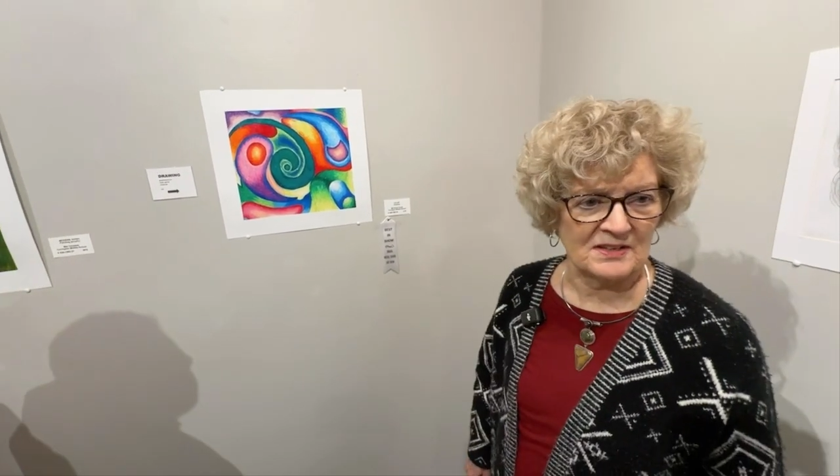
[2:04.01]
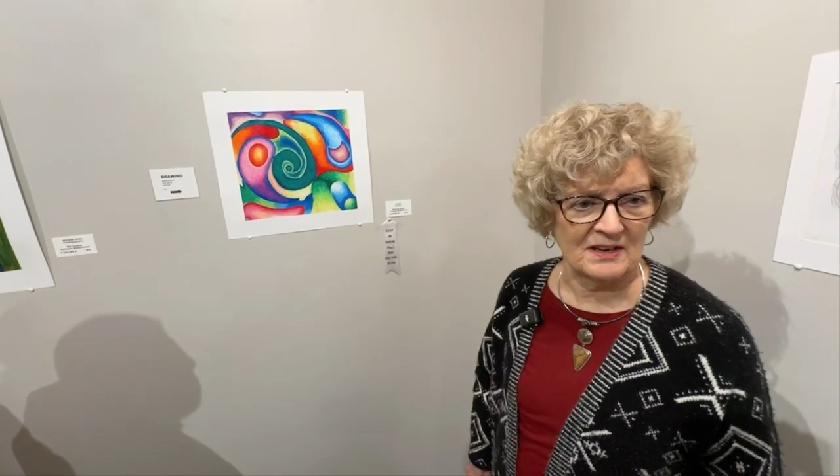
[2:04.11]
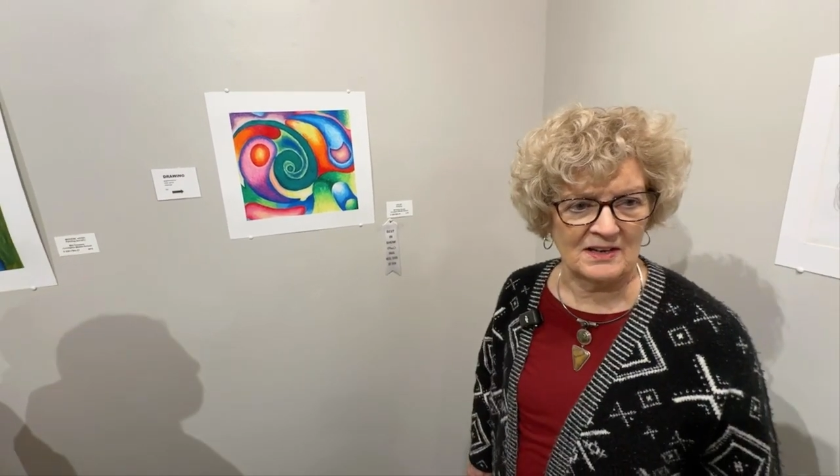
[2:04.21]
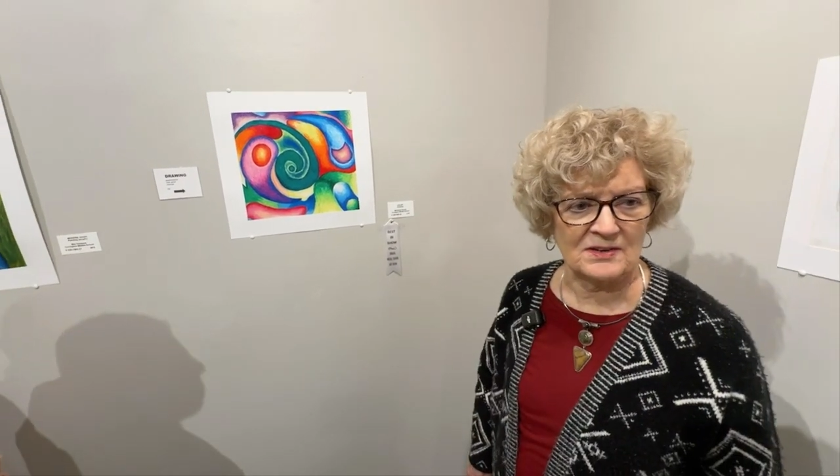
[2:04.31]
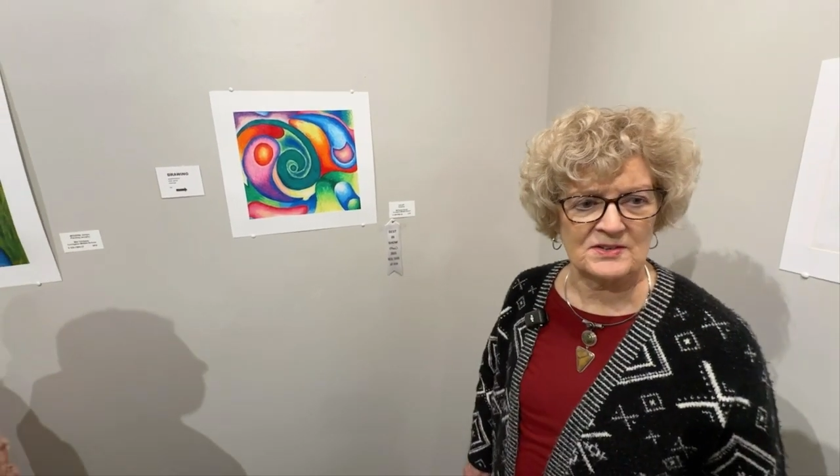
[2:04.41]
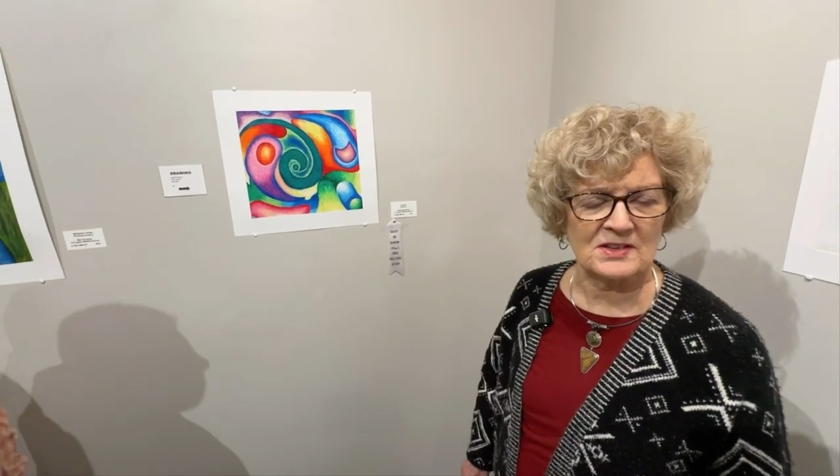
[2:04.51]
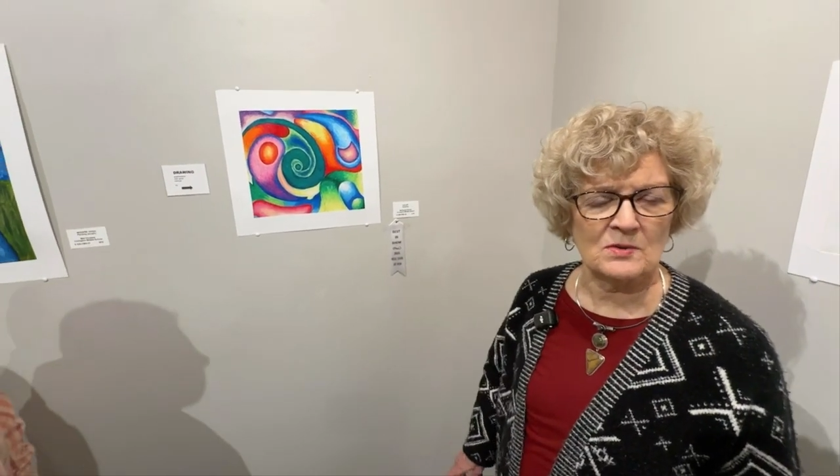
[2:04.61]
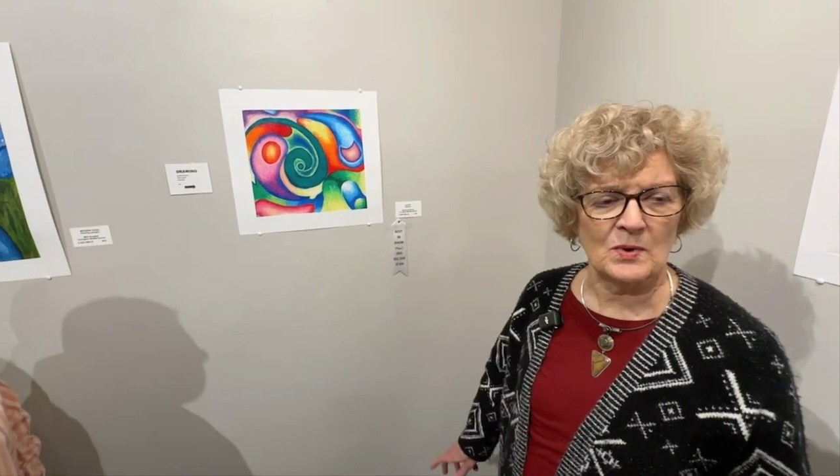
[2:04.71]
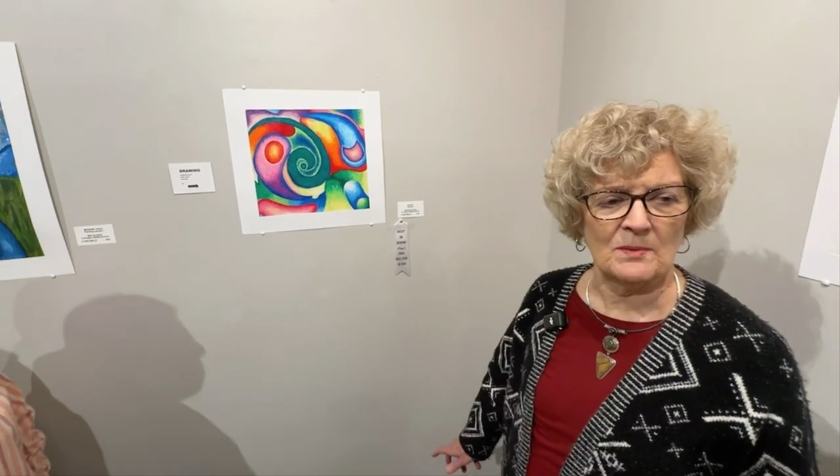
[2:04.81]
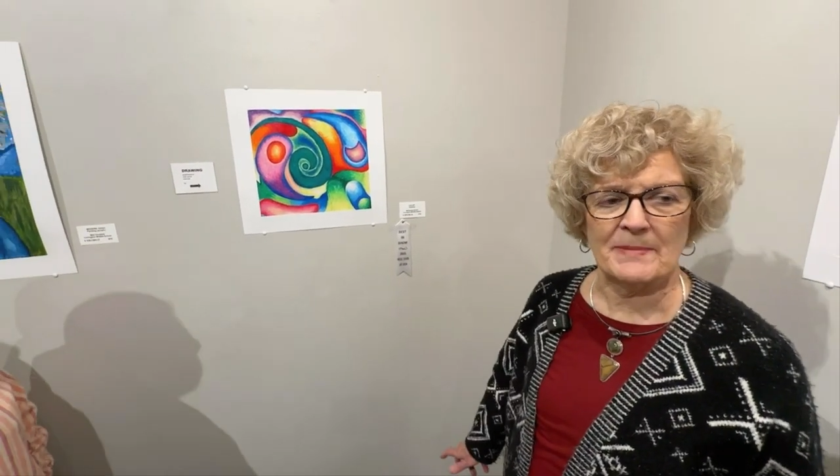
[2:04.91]
They are so
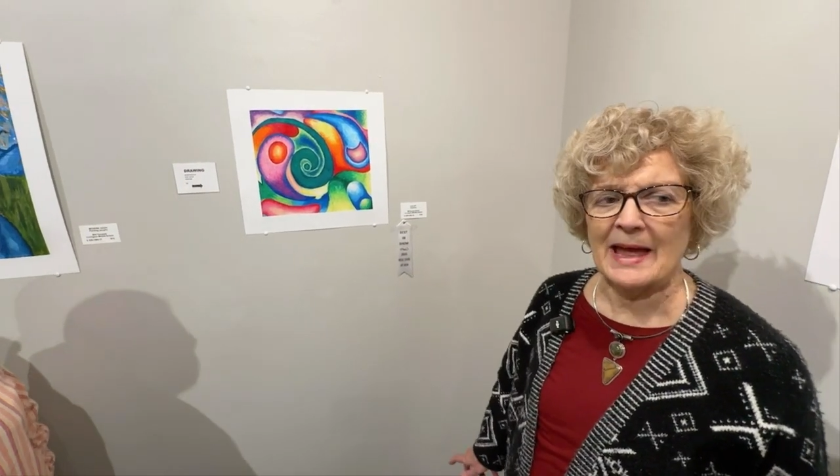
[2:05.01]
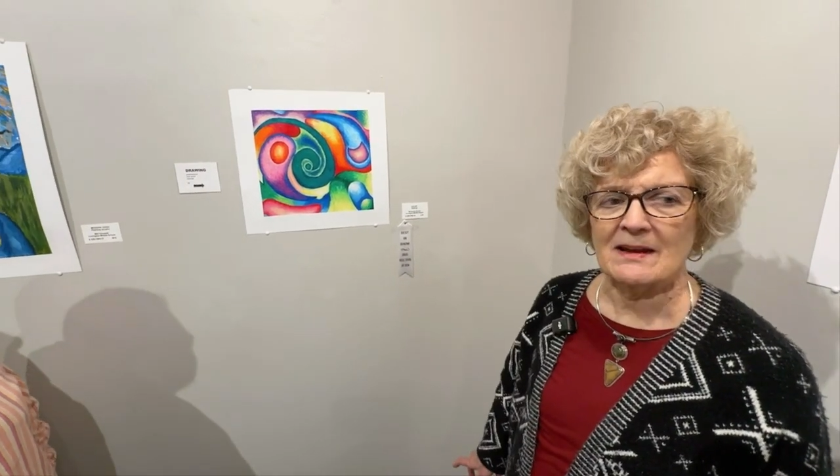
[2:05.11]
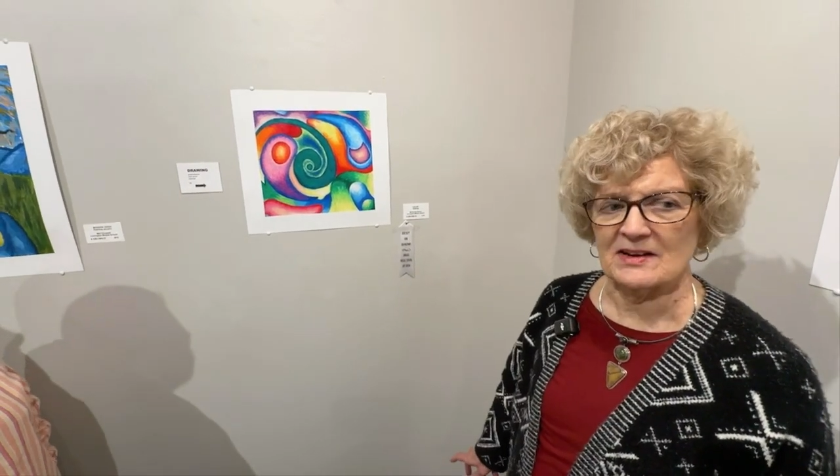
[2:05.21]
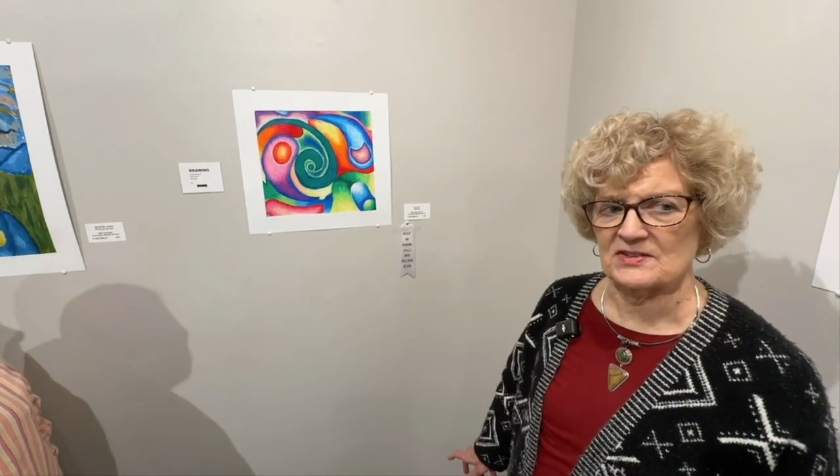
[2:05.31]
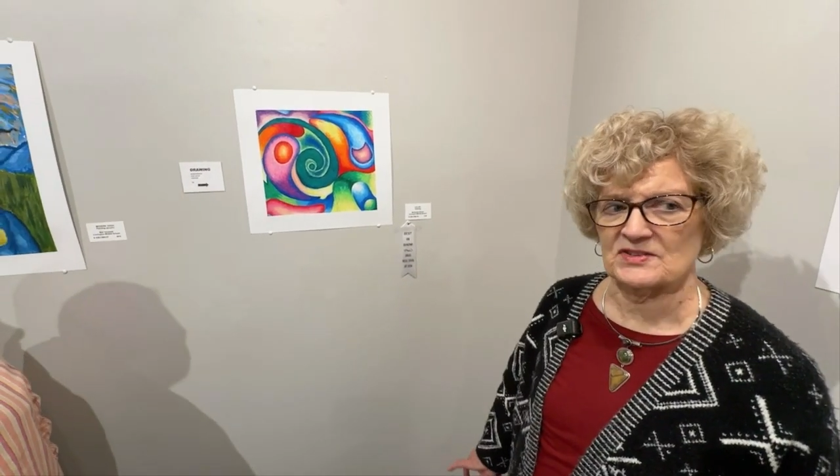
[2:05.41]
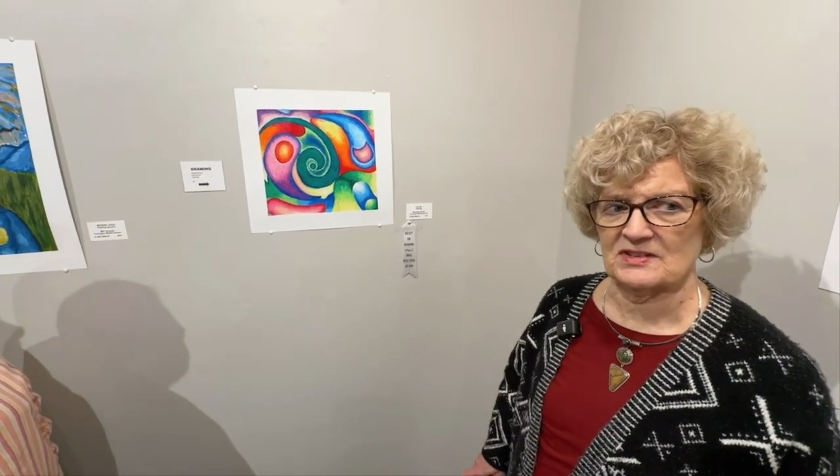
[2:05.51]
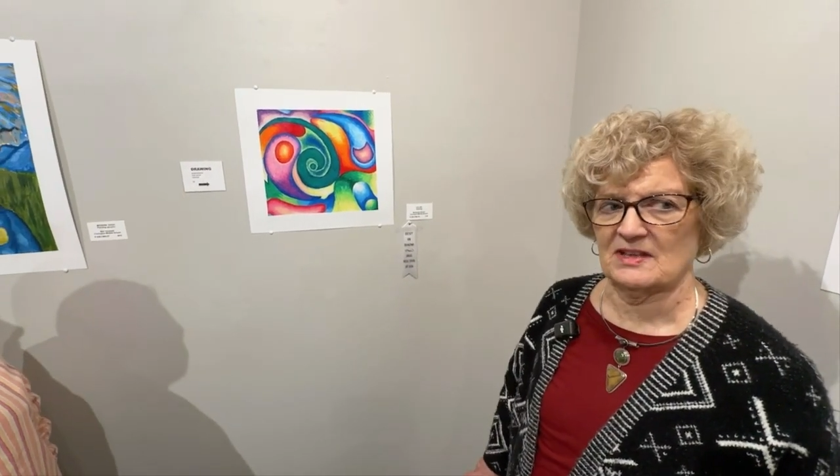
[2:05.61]
well balanced,